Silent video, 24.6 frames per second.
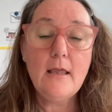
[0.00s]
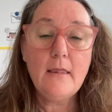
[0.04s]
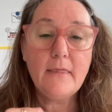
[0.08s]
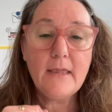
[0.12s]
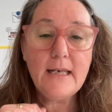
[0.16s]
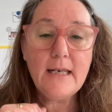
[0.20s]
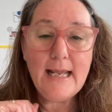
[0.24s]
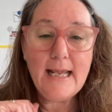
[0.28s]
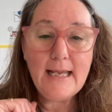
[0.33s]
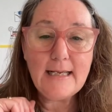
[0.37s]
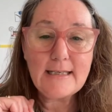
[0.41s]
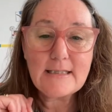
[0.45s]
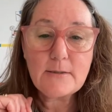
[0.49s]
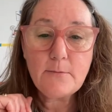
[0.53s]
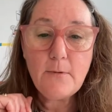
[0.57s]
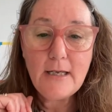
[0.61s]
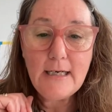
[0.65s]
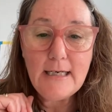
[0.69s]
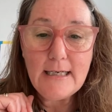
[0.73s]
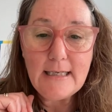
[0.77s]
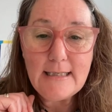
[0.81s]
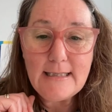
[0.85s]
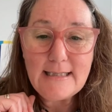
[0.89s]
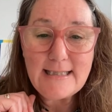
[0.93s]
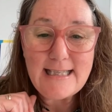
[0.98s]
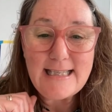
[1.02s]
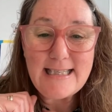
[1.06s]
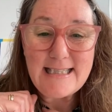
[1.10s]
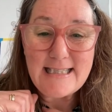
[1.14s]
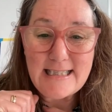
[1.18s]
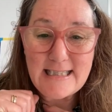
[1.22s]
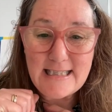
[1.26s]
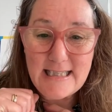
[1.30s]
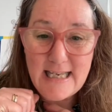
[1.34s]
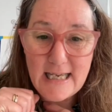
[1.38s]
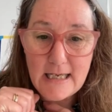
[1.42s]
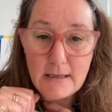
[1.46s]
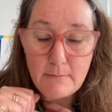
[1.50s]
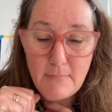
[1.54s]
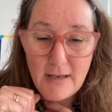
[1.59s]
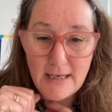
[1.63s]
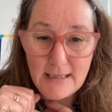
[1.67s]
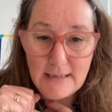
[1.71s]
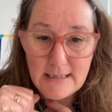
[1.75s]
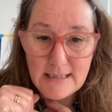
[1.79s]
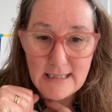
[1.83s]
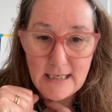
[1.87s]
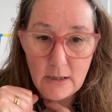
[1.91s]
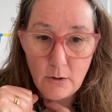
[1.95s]
The next one is
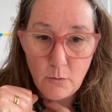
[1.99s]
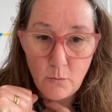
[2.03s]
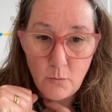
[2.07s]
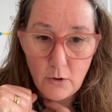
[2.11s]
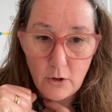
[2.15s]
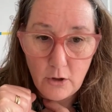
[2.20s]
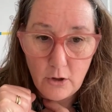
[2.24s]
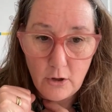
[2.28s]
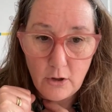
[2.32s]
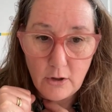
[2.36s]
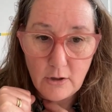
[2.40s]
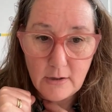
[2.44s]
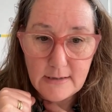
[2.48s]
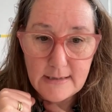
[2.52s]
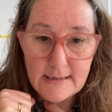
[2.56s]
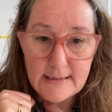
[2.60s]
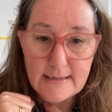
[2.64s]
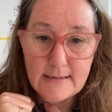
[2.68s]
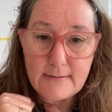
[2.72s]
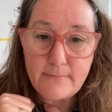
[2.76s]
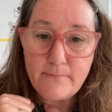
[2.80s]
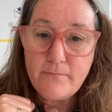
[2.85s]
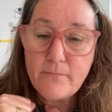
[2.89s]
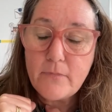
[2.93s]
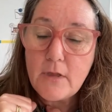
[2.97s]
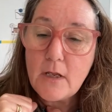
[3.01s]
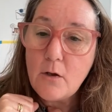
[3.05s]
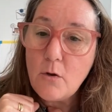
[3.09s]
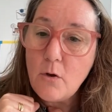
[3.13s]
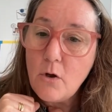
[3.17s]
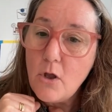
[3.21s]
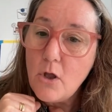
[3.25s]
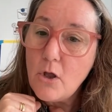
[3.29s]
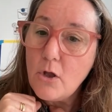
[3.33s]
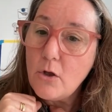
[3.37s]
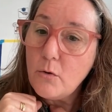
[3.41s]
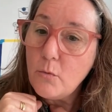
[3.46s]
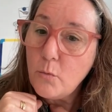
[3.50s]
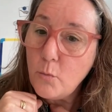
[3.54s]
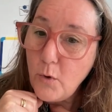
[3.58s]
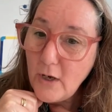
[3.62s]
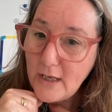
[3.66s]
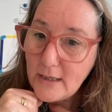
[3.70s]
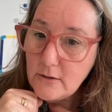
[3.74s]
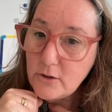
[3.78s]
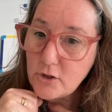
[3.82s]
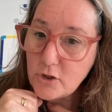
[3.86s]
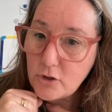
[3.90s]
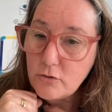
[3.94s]
segmenting words.
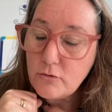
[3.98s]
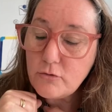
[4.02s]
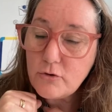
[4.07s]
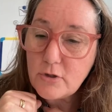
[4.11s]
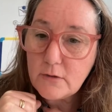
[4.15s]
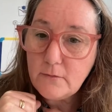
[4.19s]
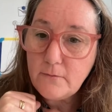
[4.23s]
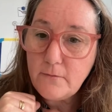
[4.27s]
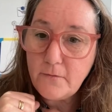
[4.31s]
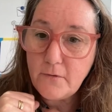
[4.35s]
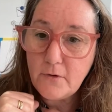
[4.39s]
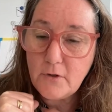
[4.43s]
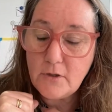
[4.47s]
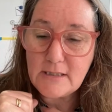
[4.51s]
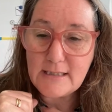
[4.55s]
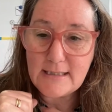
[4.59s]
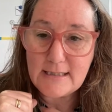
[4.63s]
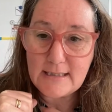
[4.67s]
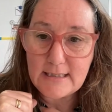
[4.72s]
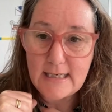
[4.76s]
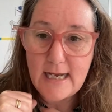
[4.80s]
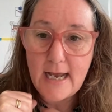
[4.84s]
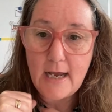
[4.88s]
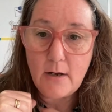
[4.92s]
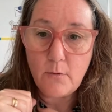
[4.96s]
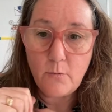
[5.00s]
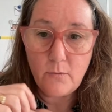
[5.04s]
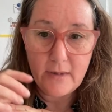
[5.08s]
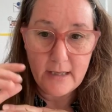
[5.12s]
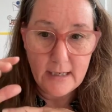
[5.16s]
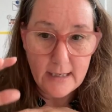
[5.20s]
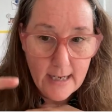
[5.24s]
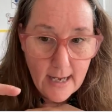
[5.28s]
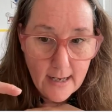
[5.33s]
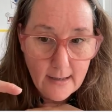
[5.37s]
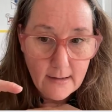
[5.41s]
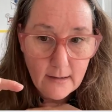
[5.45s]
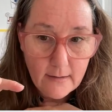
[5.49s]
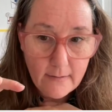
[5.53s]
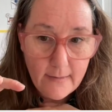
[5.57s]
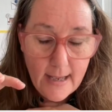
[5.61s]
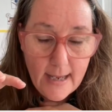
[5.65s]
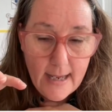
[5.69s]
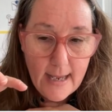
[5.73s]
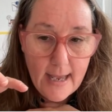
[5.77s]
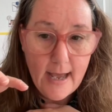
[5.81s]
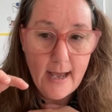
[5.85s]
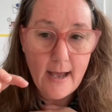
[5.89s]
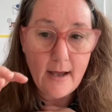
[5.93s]
When children first start, well, the younger
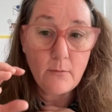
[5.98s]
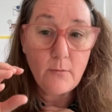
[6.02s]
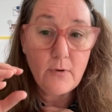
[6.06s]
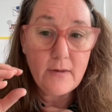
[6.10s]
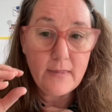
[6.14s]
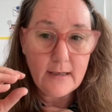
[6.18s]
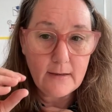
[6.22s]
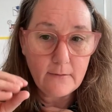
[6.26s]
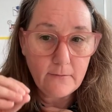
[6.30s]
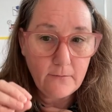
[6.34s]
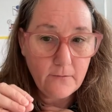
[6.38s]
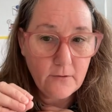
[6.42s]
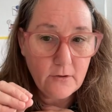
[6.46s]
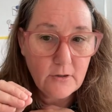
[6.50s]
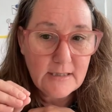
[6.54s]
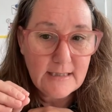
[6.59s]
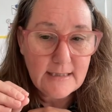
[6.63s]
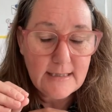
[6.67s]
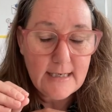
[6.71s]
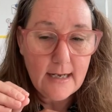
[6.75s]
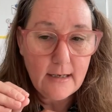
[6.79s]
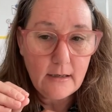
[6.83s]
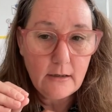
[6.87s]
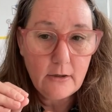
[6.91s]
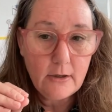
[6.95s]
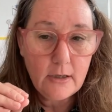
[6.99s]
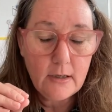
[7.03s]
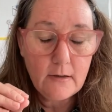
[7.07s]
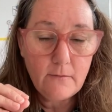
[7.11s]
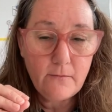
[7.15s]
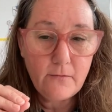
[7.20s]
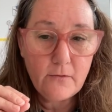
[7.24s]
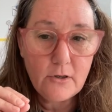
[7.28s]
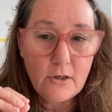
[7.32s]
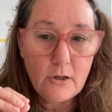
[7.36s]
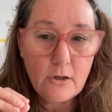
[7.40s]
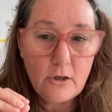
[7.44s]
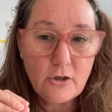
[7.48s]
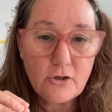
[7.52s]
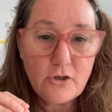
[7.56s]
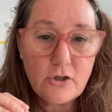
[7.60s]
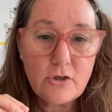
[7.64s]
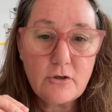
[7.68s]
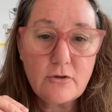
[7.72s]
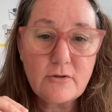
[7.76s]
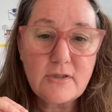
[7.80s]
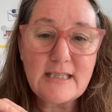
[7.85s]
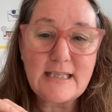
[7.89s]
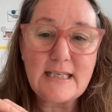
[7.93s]
they are, when they first start learning
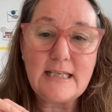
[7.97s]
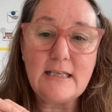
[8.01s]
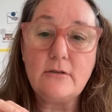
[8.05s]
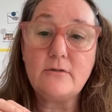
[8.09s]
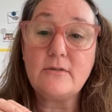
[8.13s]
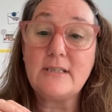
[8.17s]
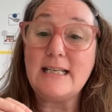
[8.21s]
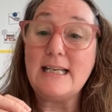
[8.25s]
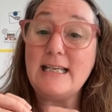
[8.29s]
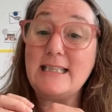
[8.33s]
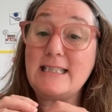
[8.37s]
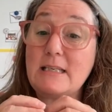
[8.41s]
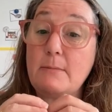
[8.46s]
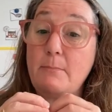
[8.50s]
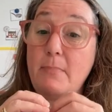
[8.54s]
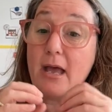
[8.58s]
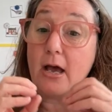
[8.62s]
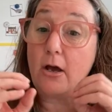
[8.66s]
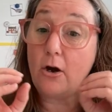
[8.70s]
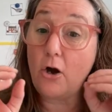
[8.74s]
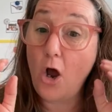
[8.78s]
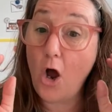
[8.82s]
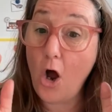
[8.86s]
phonological skills, it's about